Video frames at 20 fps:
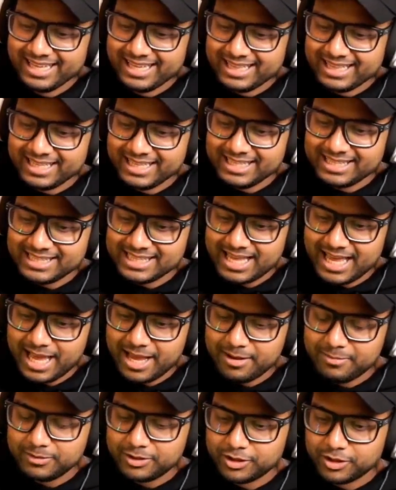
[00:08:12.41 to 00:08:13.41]
This
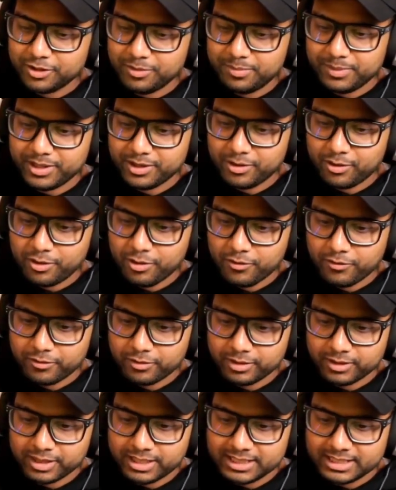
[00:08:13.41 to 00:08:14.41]
game should be
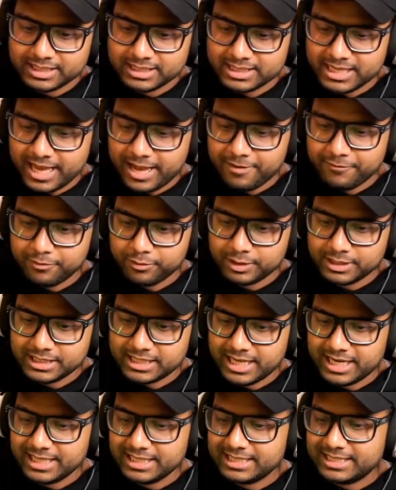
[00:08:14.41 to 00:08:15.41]
over. Look at this. Everyone's
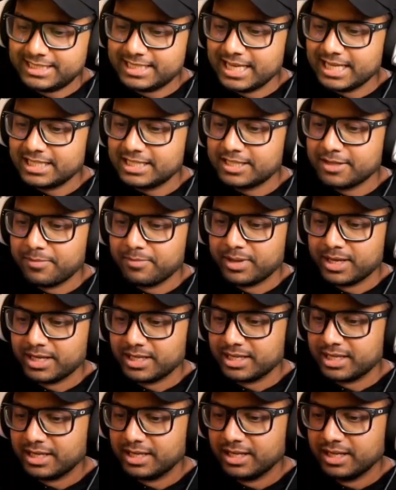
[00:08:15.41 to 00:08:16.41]
getting
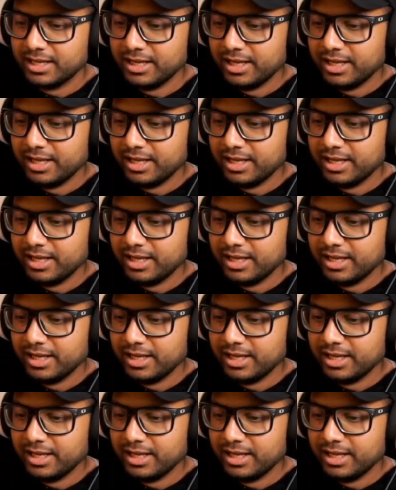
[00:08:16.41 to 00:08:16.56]
decimated.